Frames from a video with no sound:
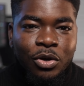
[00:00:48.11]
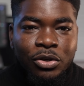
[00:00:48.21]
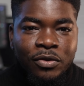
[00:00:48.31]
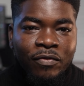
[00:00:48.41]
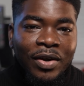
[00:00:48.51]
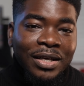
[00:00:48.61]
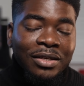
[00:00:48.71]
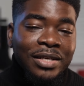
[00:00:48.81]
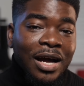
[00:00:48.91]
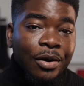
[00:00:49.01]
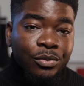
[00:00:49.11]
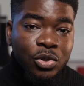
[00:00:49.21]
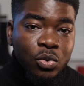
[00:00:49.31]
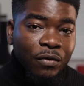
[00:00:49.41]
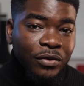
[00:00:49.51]
also find out how
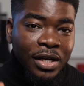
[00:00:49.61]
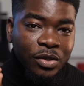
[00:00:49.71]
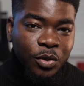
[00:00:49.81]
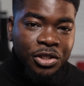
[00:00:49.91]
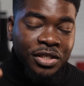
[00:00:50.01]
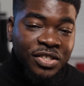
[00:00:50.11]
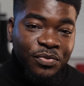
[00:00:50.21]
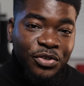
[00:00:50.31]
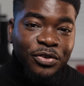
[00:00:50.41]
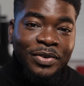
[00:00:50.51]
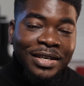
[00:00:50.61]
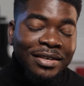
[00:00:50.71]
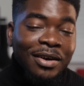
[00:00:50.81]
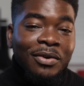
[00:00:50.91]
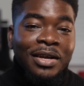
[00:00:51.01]
two of you guys watching this video right
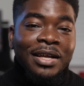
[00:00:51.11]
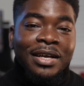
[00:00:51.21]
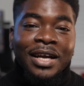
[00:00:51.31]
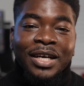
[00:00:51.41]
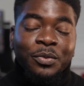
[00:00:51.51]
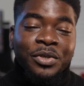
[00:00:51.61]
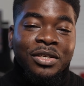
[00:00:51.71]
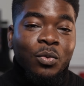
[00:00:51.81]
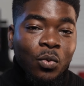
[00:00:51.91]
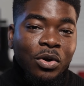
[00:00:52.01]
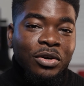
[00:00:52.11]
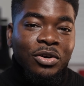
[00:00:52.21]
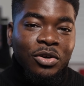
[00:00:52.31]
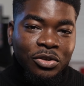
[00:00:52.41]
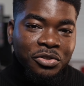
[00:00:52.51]
now can win
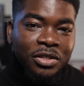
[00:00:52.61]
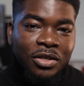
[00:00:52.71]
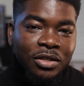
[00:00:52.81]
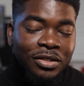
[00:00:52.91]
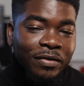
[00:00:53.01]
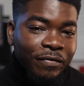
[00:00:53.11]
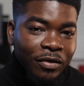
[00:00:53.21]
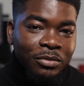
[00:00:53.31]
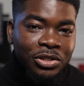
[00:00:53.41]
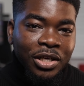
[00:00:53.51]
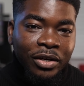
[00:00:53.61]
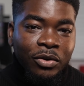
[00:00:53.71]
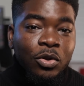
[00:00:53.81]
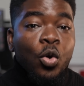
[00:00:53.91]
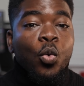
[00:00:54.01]
$100 from the channel
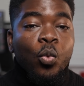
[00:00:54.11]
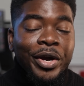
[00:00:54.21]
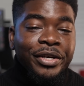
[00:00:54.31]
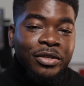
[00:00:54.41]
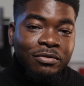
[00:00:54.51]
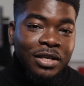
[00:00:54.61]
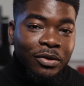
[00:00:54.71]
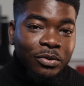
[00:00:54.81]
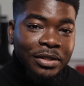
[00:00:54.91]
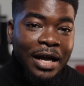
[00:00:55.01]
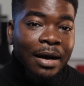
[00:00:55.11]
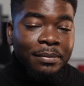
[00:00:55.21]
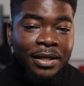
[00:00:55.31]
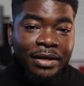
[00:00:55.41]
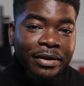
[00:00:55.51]
when you download the app
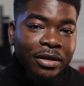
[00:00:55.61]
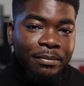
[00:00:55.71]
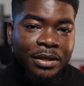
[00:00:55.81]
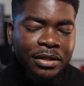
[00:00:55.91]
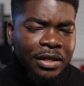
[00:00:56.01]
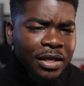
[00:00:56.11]
that I recommend.